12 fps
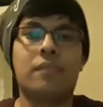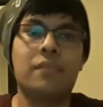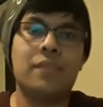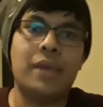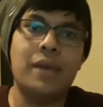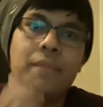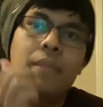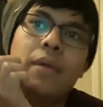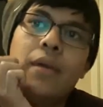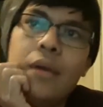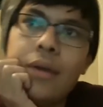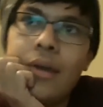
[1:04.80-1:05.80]
yeah.
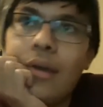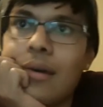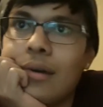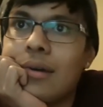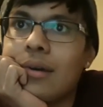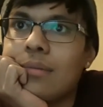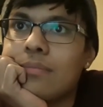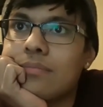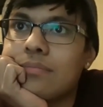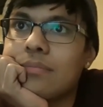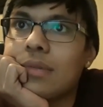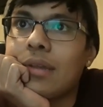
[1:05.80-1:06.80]
And
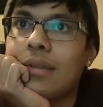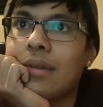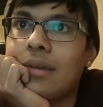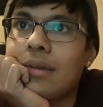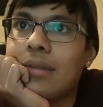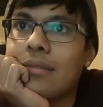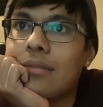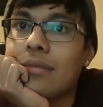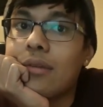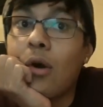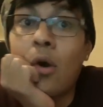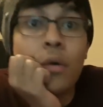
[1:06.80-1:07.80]
then
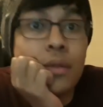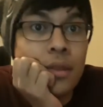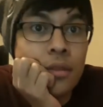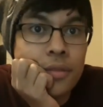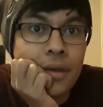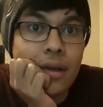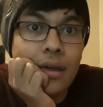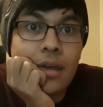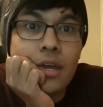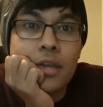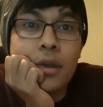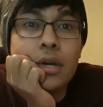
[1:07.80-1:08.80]
the other thing,
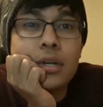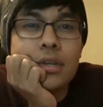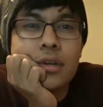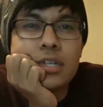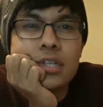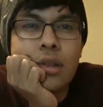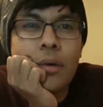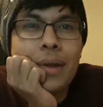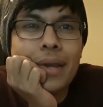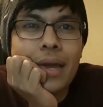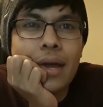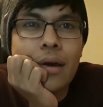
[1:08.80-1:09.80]
you're slowing
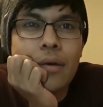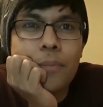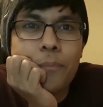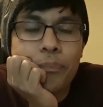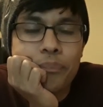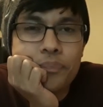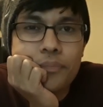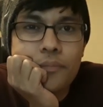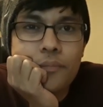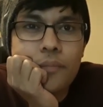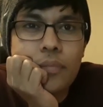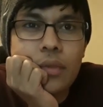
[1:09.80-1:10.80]
down.
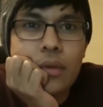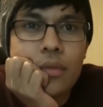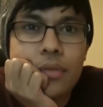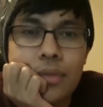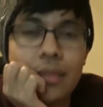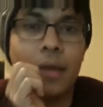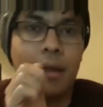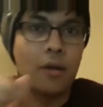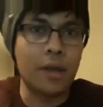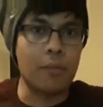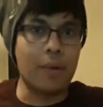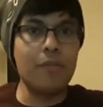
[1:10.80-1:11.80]
Like,
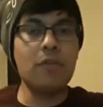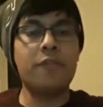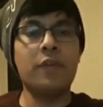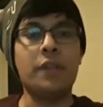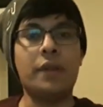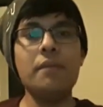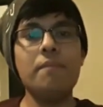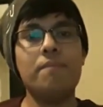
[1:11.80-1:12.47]
okay, whenever you fill it in,